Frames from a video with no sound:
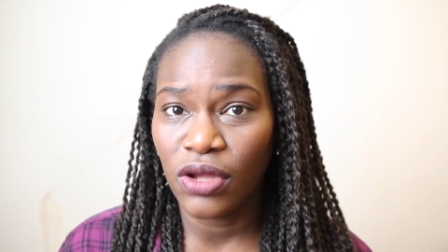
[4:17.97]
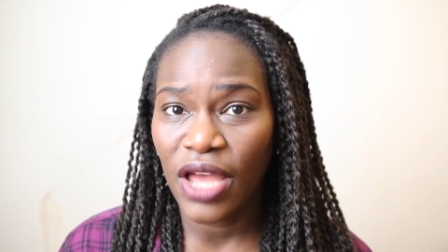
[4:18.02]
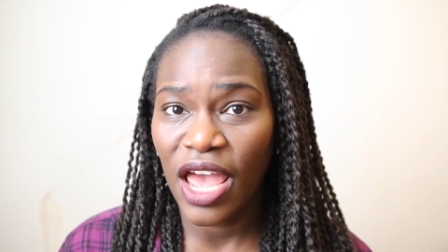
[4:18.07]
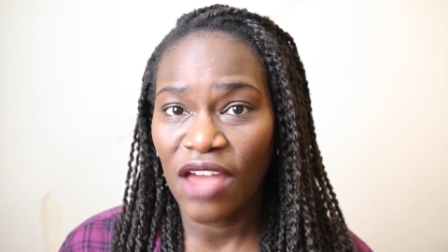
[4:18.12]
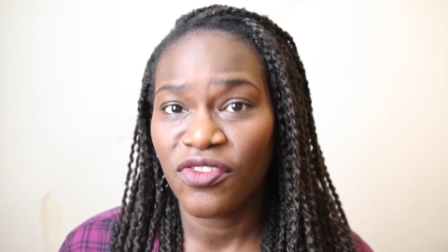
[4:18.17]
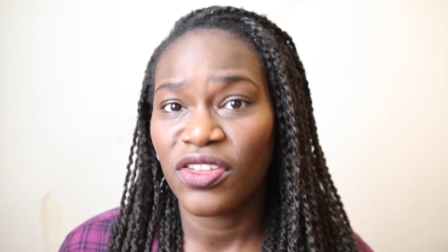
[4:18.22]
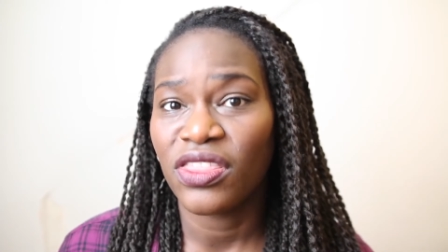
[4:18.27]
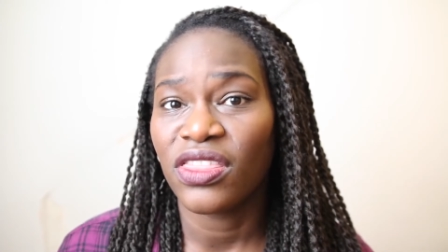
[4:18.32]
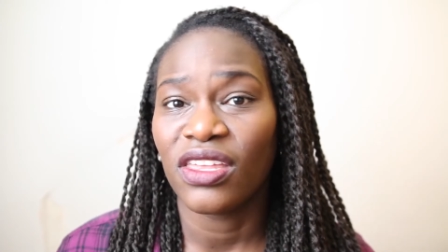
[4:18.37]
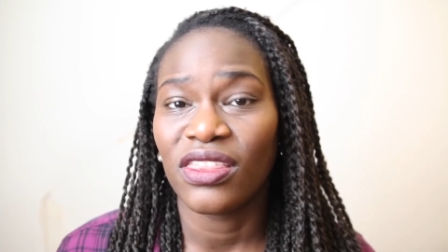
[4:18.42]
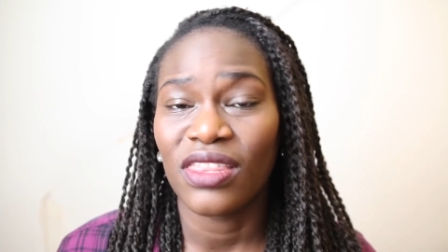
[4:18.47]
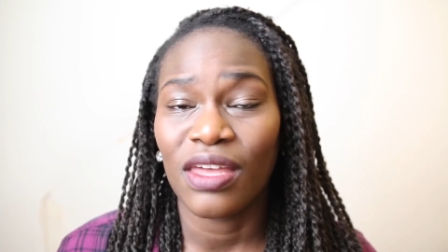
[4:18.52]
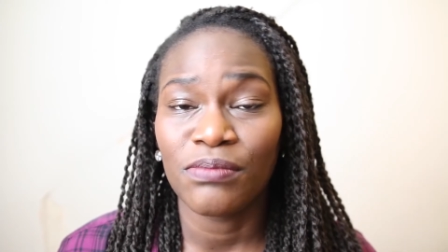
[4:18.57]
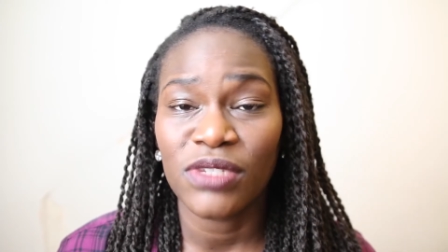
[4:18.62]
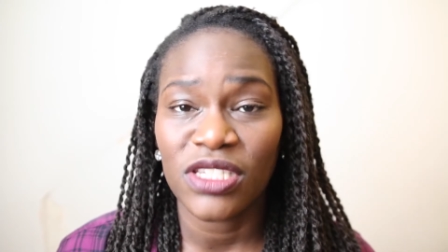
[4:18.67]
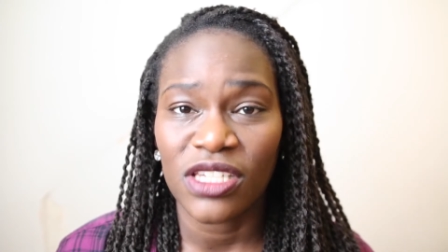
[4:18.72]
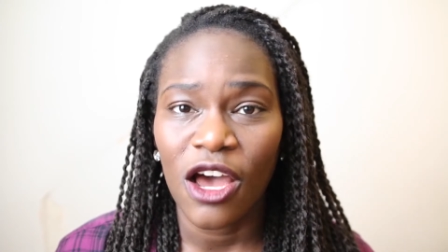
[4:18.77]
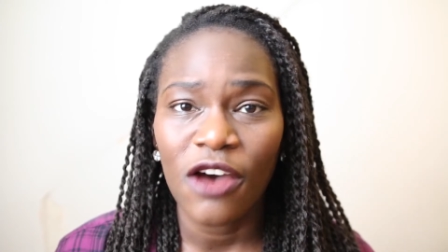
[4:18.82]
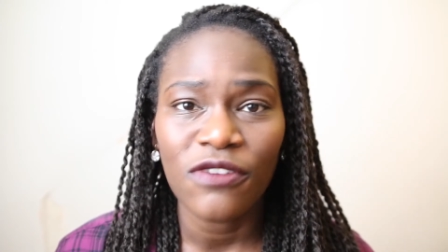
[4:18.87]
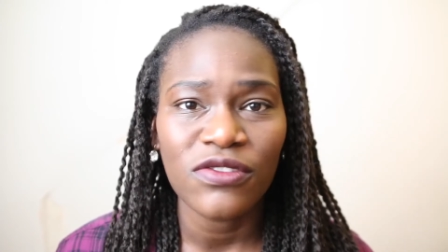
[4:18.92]
everything
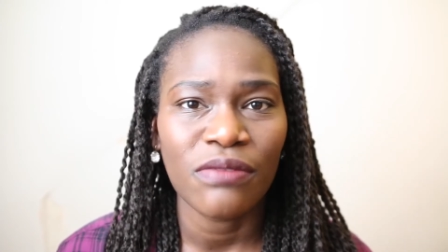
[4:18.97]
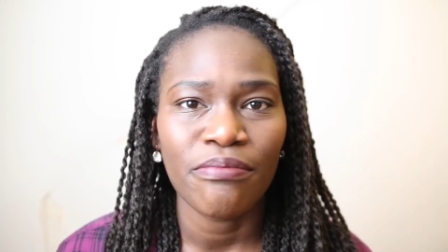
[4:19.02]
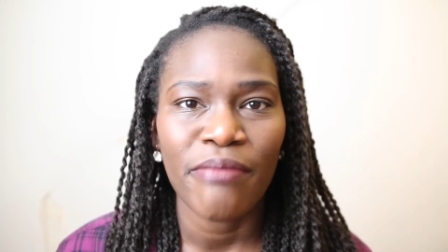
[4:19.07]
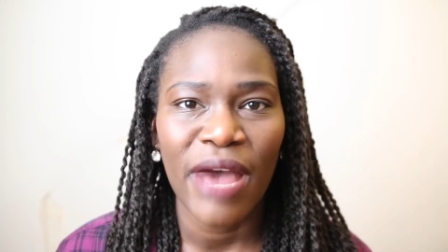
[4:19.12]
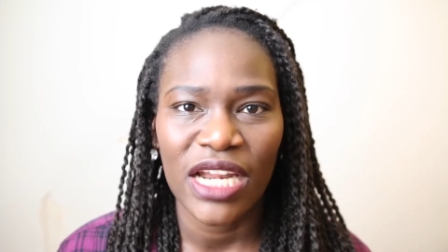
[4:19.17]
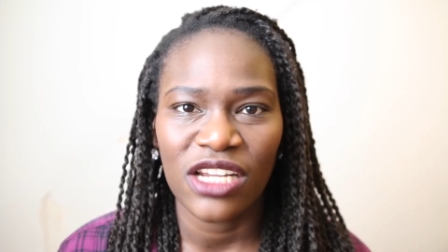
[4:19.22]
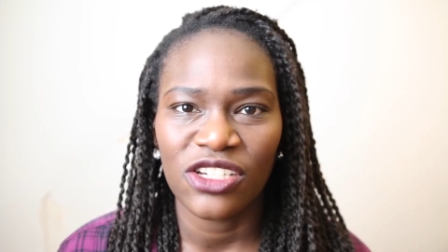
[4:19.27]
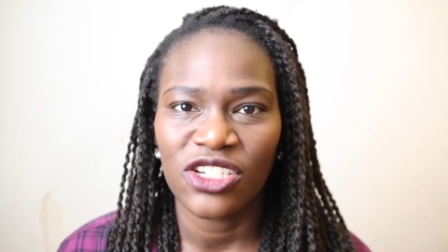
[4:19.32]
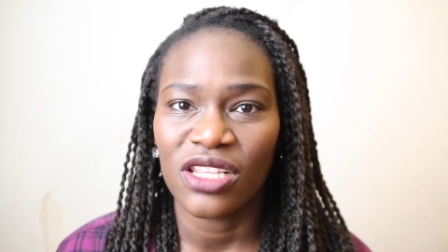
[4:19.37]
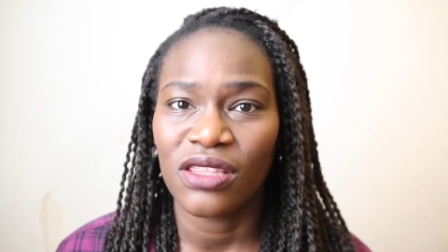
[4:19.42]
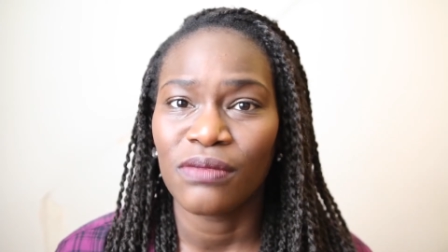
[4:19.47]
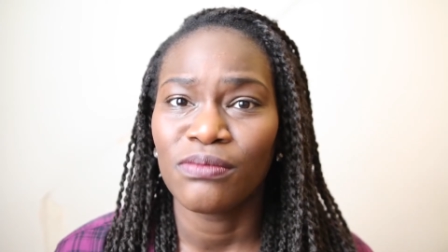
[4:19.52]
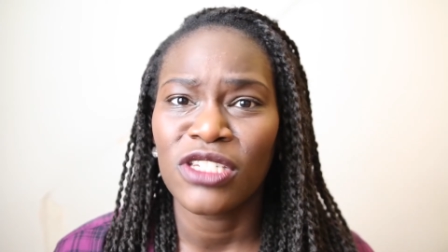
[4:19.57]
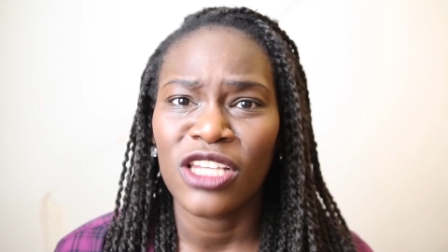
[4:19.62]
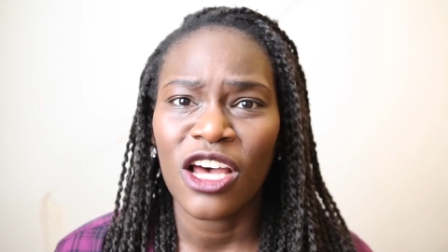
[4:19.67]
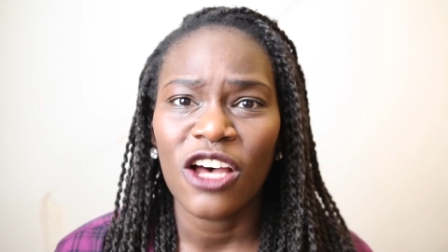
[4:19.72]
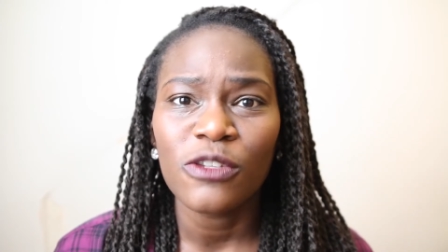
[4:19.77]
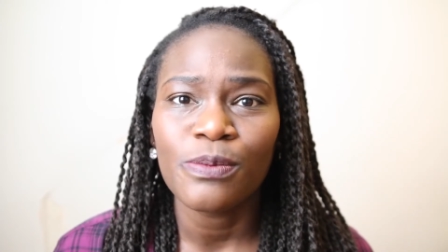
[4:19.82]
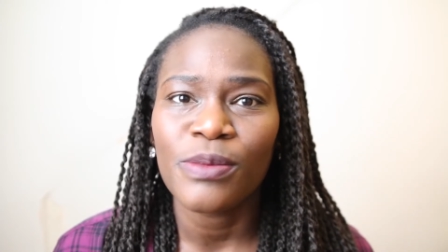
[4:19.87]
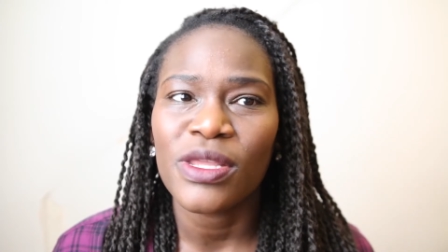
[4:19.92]
themselves and manage it
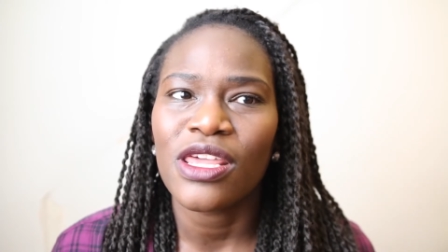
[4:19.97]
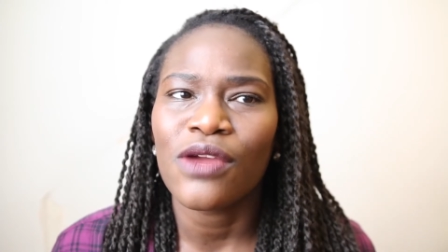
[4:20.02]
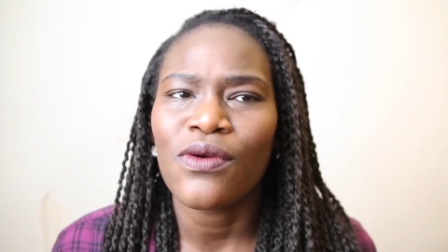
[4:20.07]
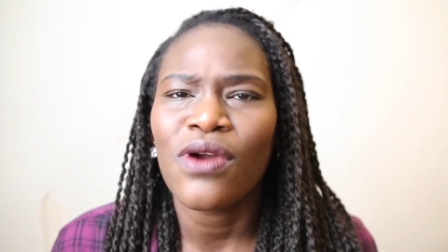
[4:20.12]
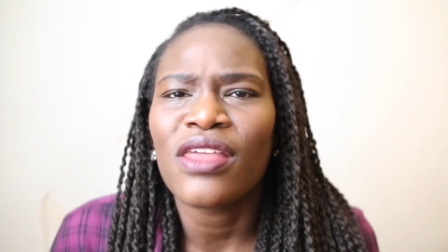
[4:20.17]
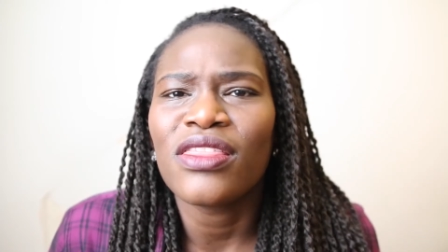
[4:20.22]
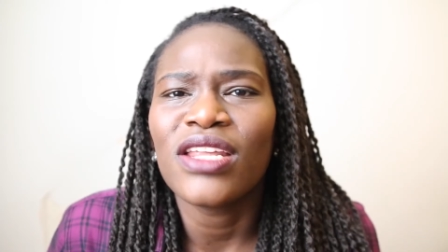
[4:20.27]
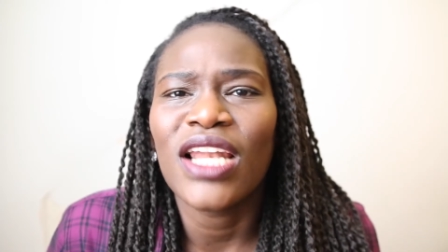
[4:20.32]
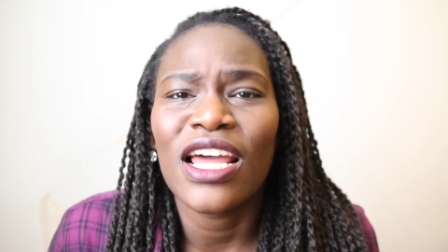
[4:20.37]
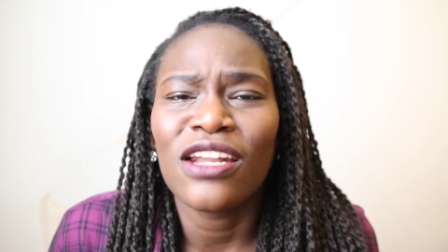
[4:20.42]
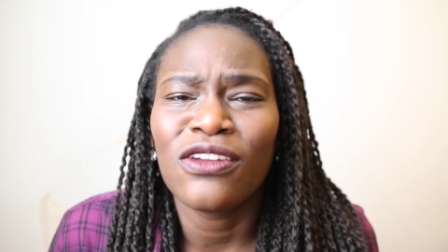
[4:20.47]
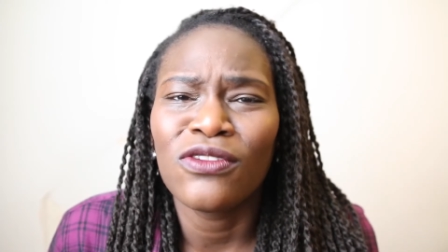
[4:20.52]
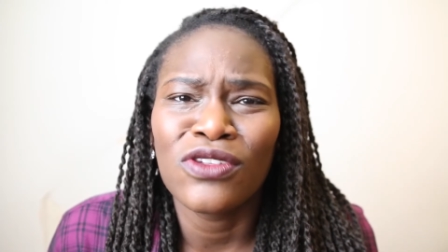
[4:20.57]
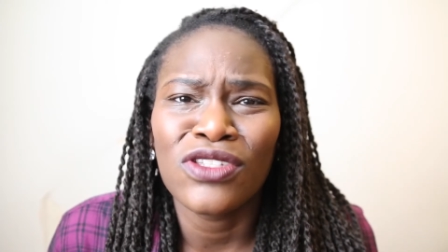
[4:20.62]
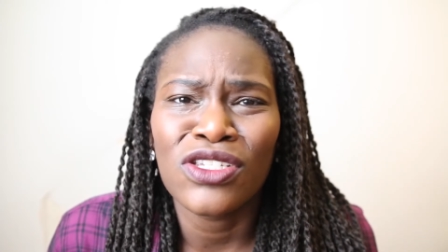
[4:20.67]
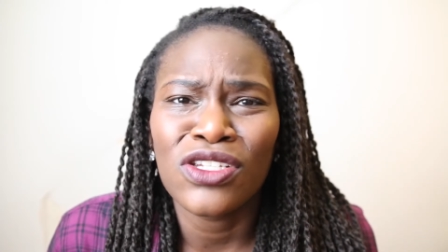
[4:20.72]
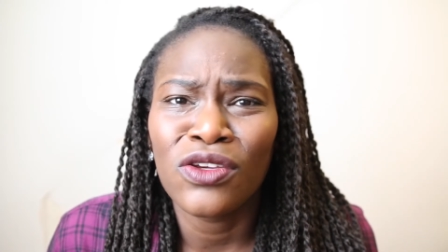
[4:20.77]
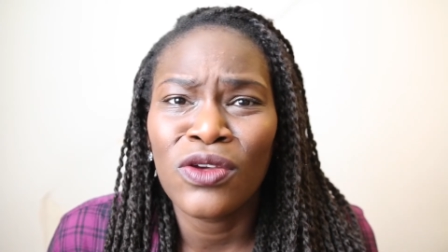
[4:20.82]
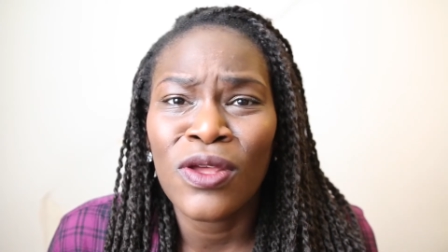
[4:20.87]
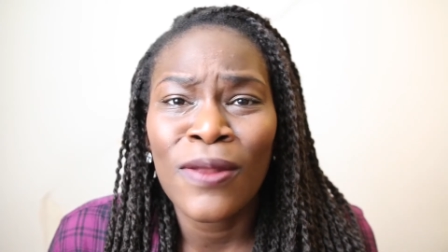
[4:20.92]
themselves, but there are other
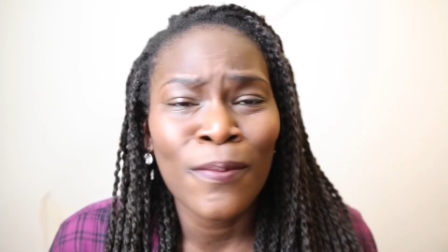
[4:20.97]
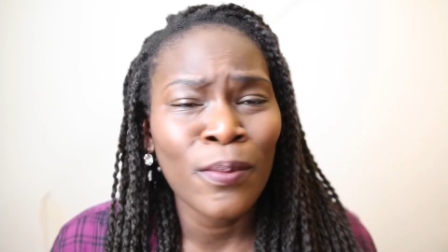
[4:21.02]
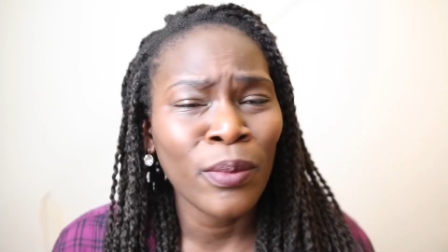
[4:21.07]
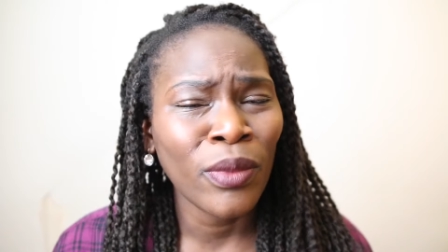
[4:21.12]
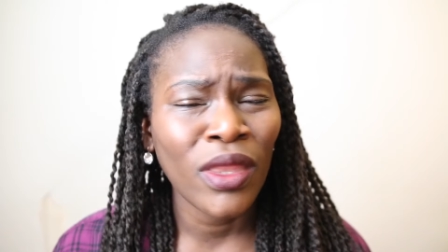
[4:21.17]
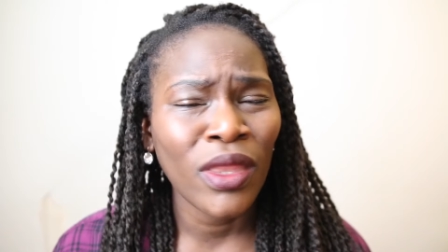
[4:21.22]
landlords who